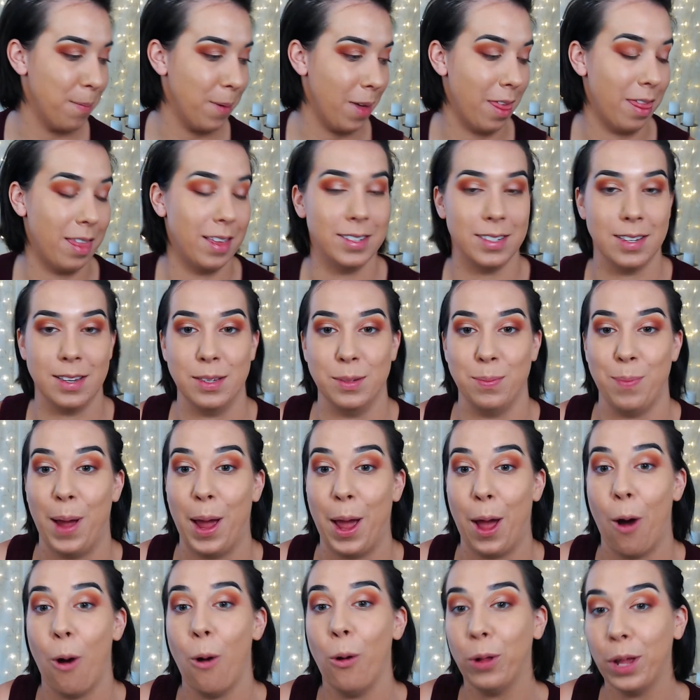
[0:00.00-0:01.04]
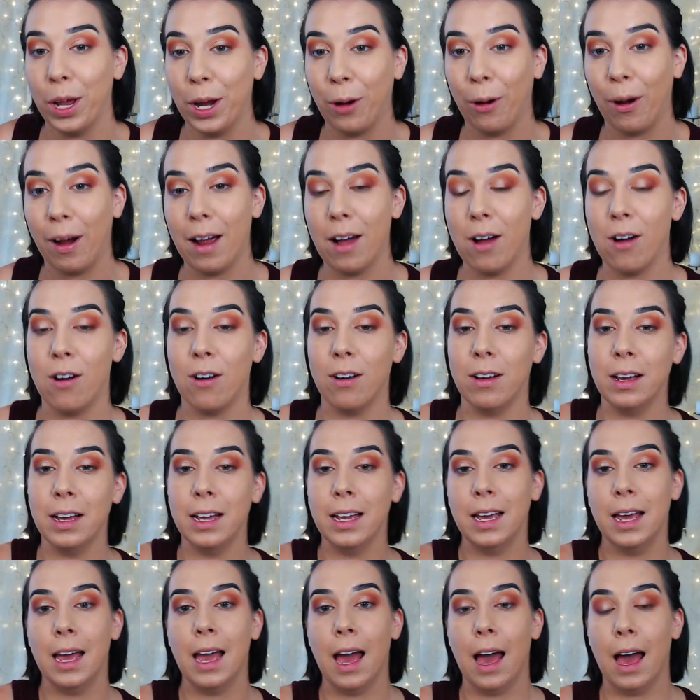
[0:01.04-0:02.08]
and this is my Holy Grail
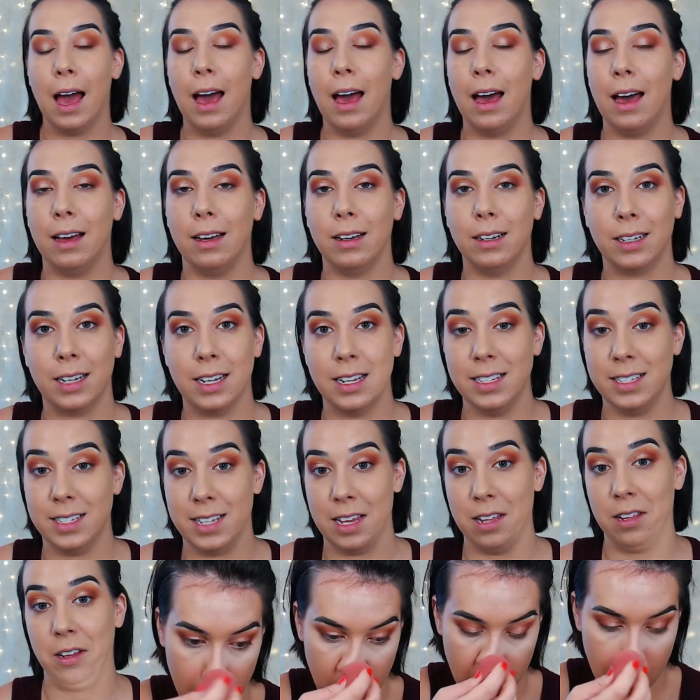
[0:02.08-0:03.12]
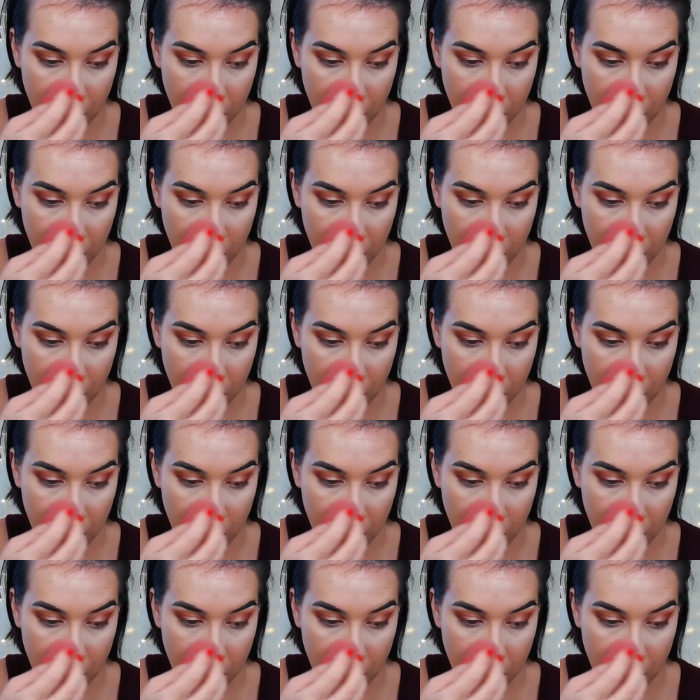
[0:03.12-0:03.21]
concealer.